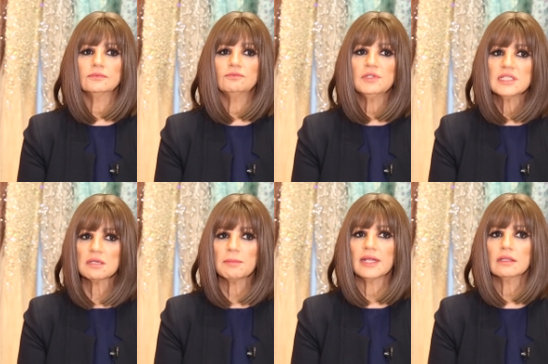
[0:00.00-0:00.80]
with
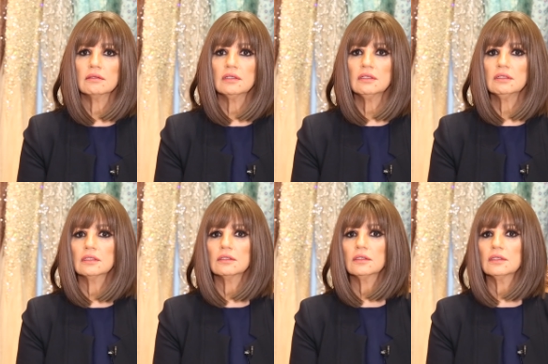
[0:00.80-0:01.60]

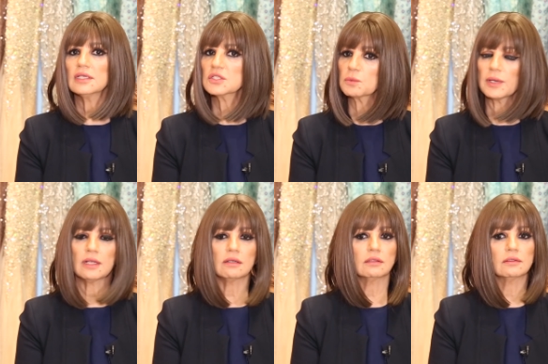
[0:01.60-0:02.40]
Samantha as
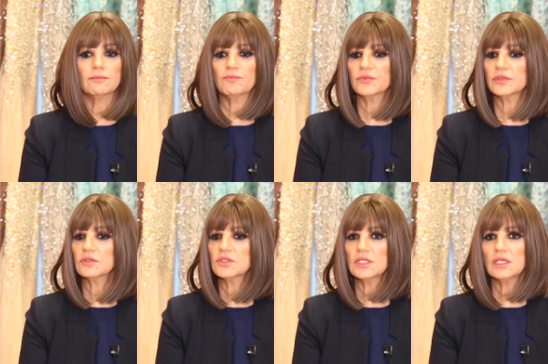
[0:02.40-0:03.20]
well.
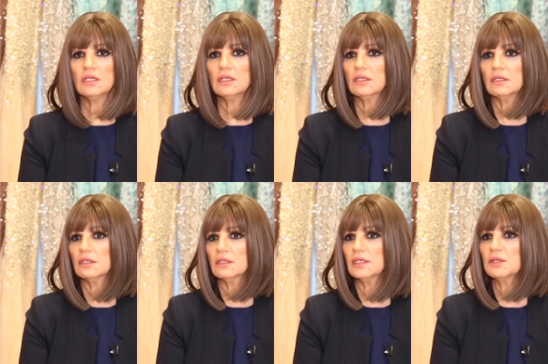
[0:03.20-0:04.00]

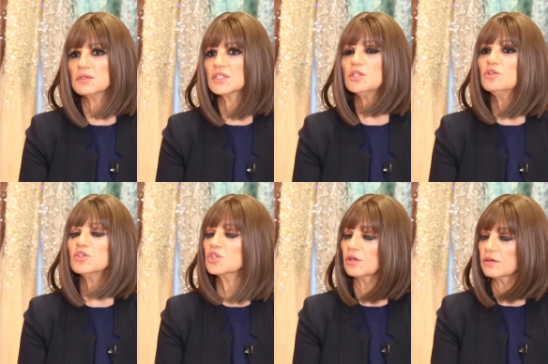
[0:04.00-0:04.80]
She it was a
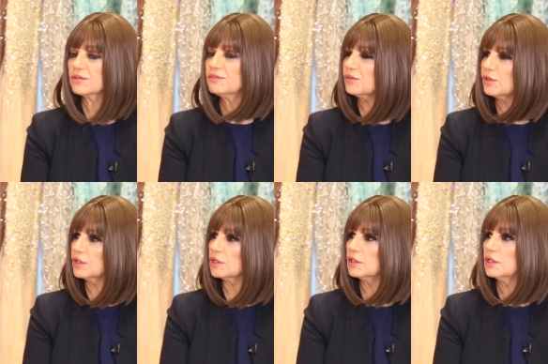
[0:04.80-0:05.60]
new genre for
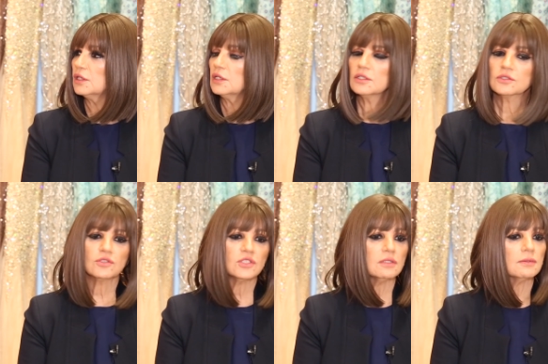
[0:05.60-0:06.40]
her, yeah.
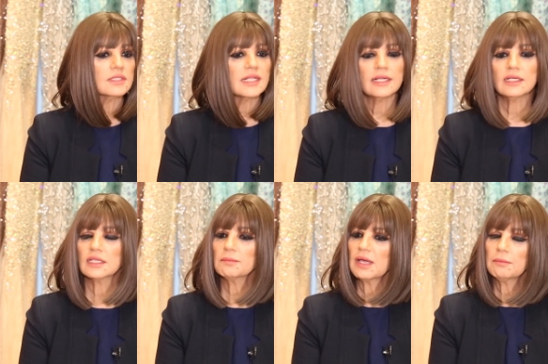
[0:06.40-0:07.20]
so she was like,
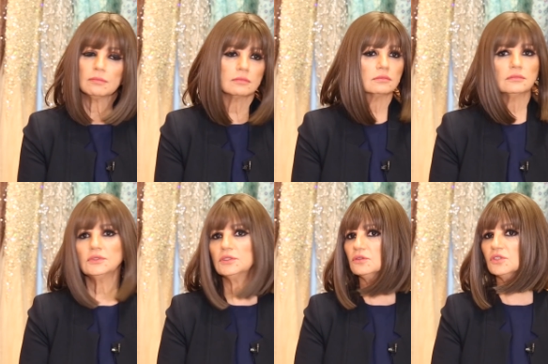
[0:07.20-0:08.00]
"Neeta ma'am,
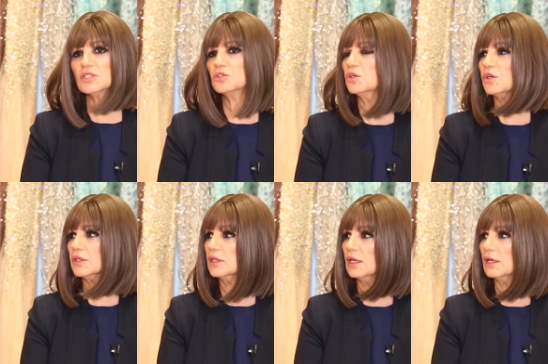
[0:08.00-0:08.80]
just do
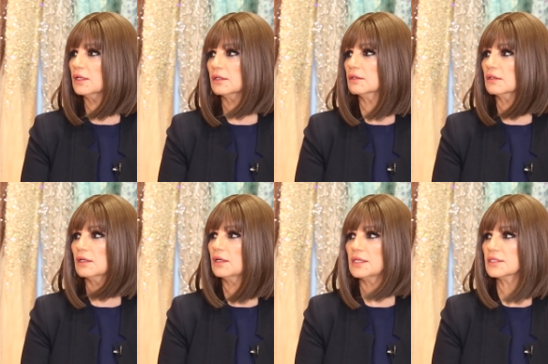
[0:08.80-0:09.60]
your thing, and
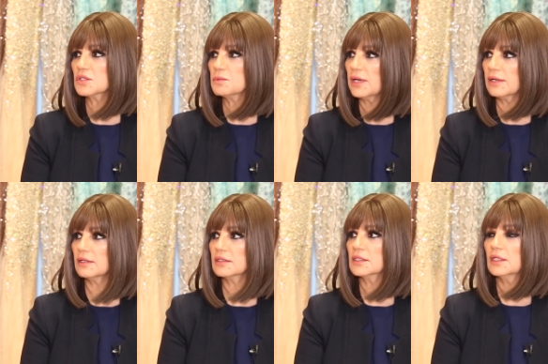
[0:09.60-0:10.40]
I'll just wear
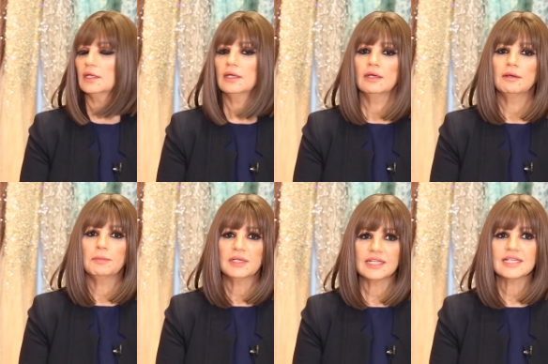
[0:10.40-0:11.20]
it."
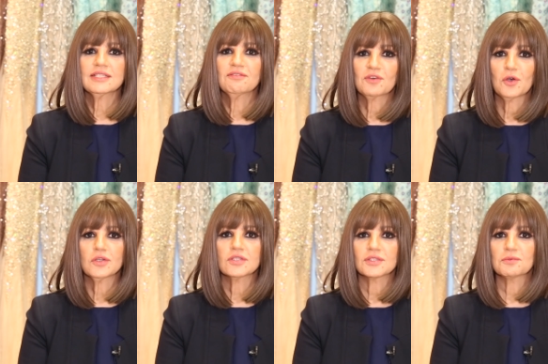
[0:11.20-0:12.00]
But yes, of
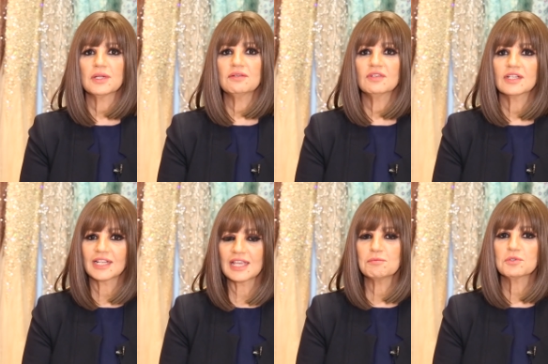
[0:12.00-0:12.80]
course, when
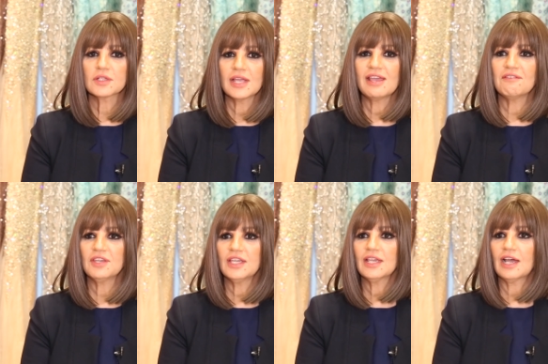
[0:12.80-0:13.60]
it came to the
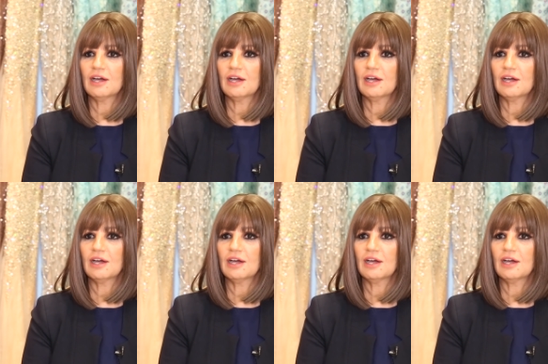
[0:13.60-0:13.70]
heavy